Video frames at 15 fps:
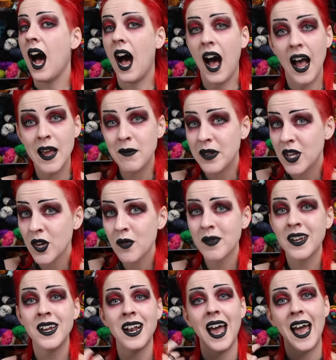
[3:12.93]
I'm
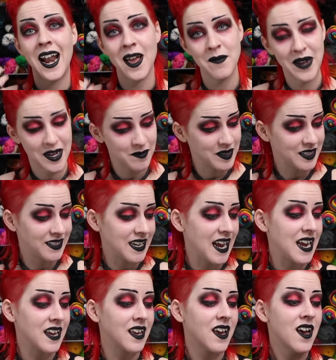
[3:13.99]
human and I made a
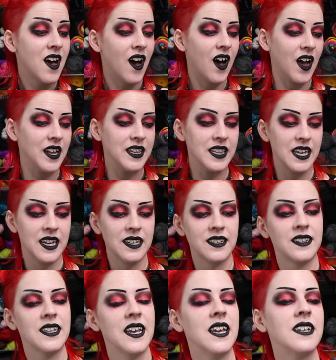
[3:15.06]
mistake on
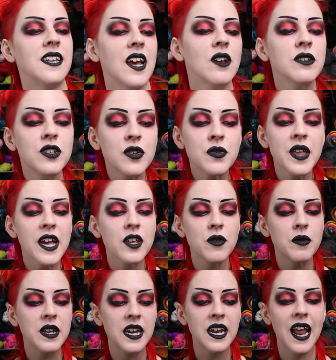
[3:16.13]
this. It tells you that you
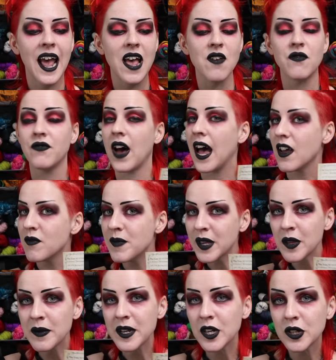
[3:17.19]
need a
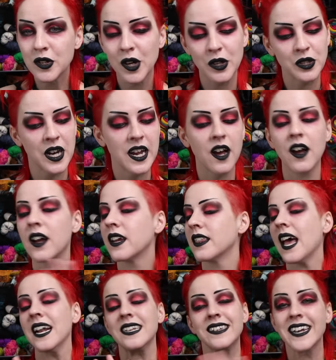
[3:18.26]
5mm crochet hook.
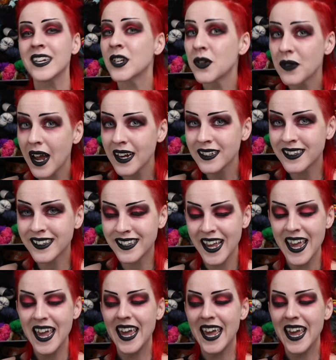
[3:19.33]
That is incorrect.